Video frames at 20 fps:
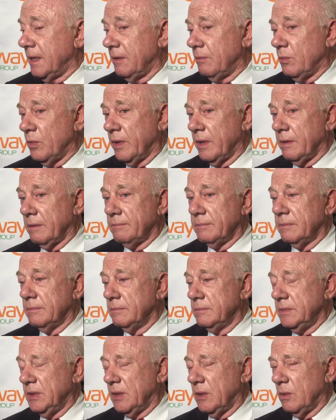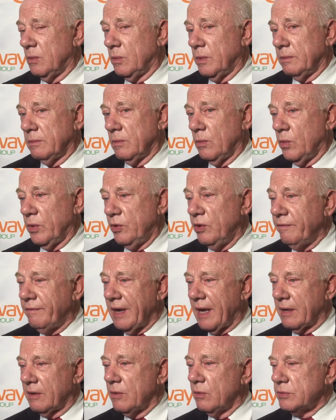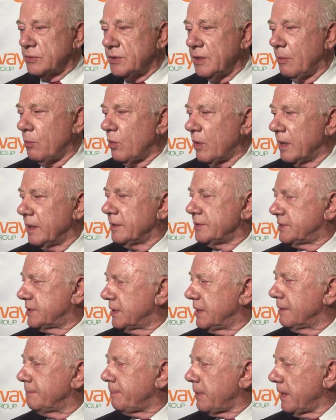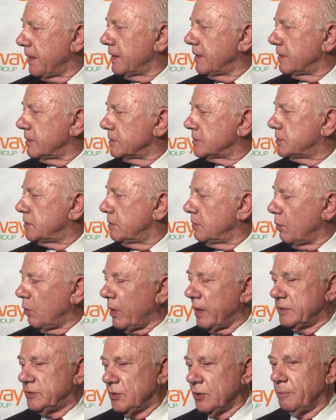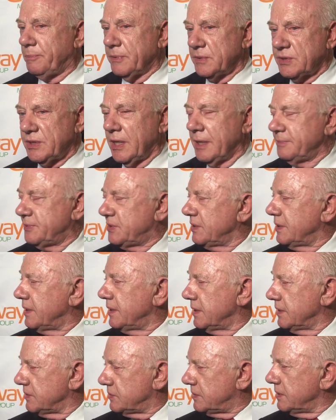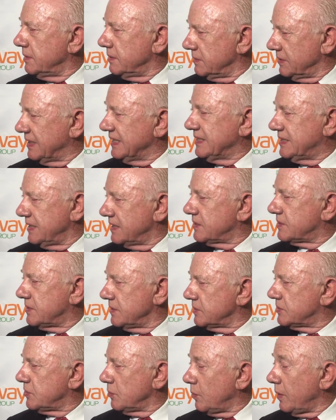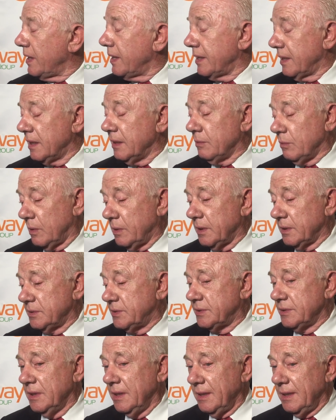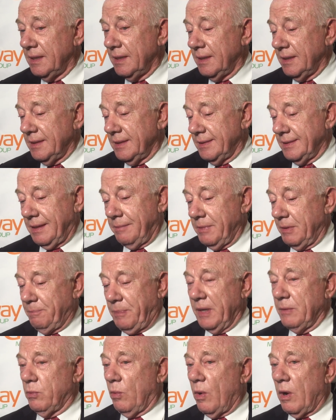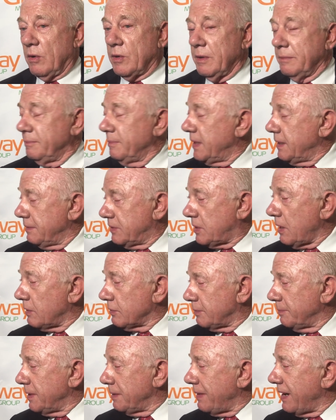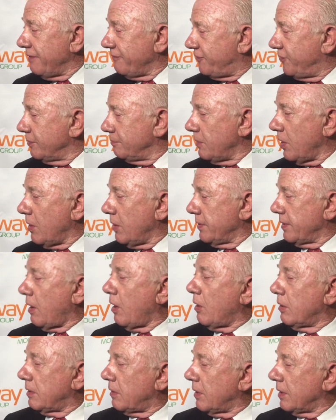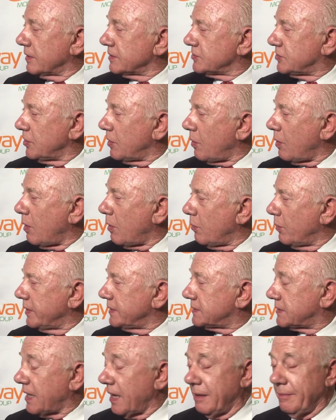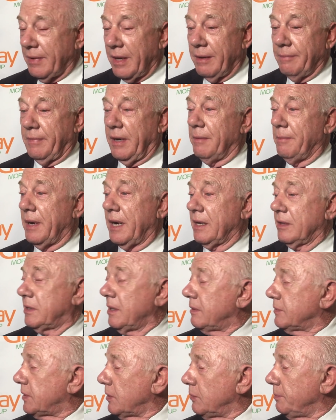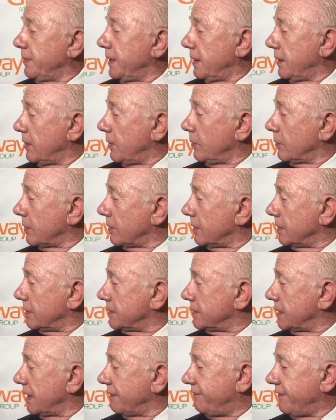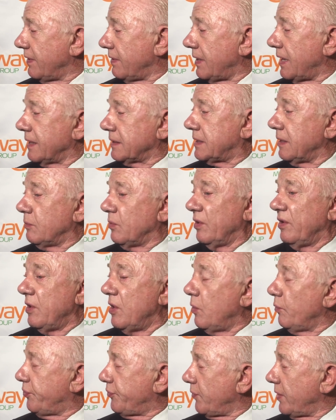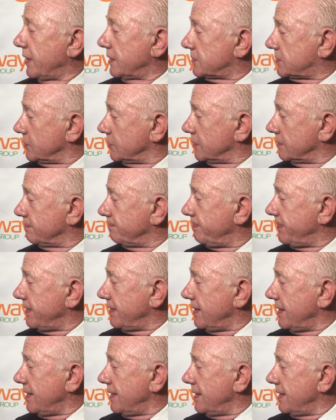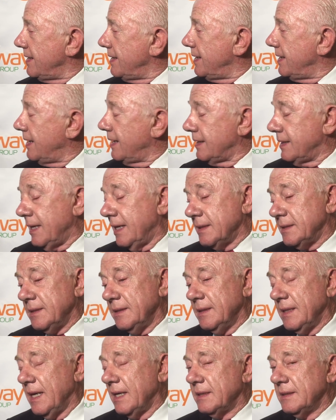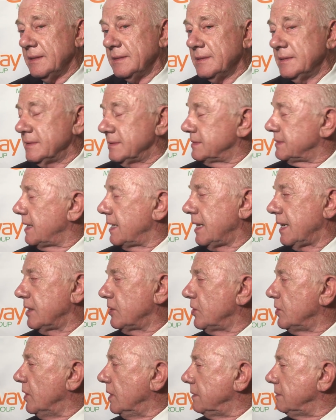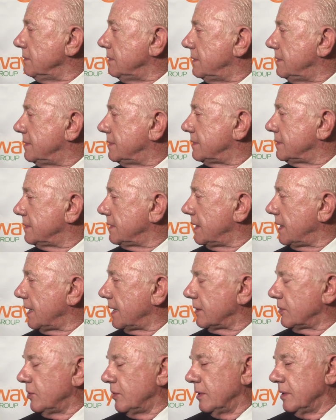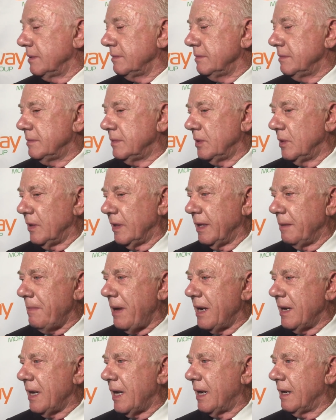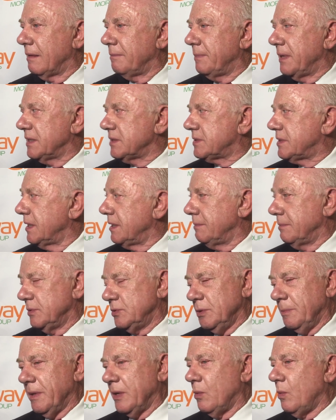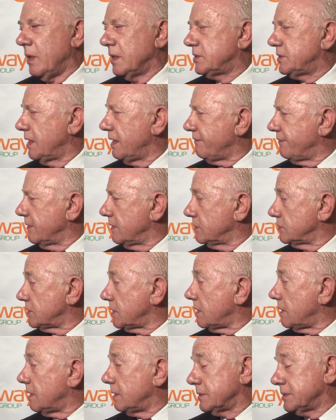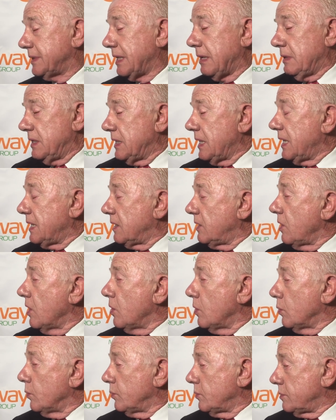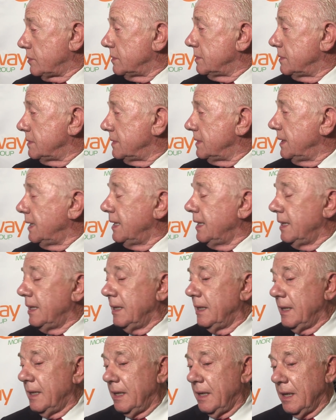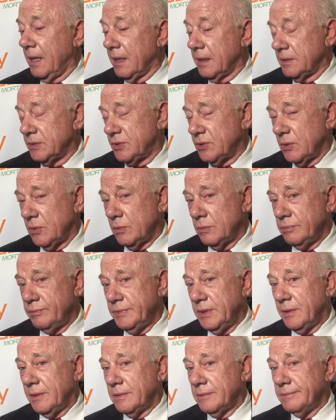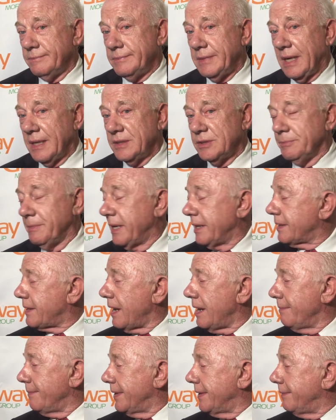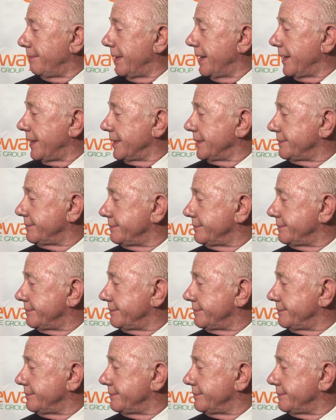And when when you got to go somewhere else to get players, what your perception is the distance away, and it was. People walk up to me and talk to me about football, and Arkansas always came up, and everybody thought they were mediocre. They felt like they were no threat to them. And that ain't good. That ain't good. You know, they might not have the best team, but you better watch out for those Hogs. That ain't gone. And so, I just made a comment about it.